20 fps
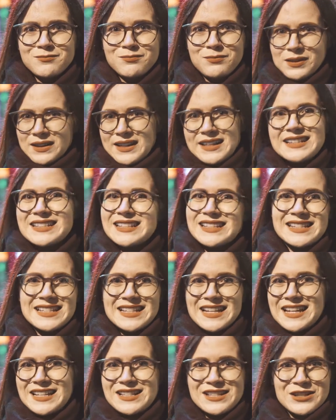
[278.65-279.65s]
blitzed
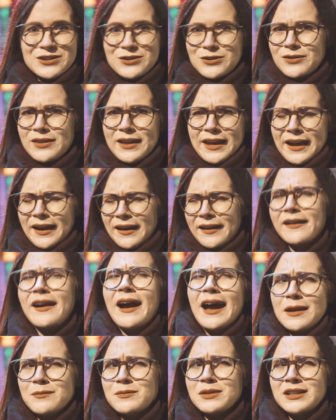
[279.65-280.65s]
into their,
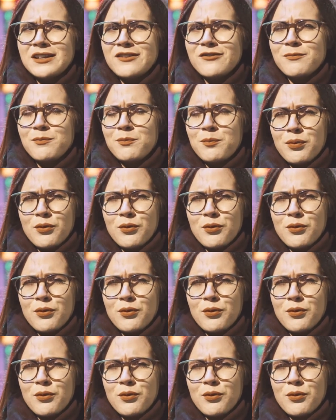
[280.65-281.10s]
I believe,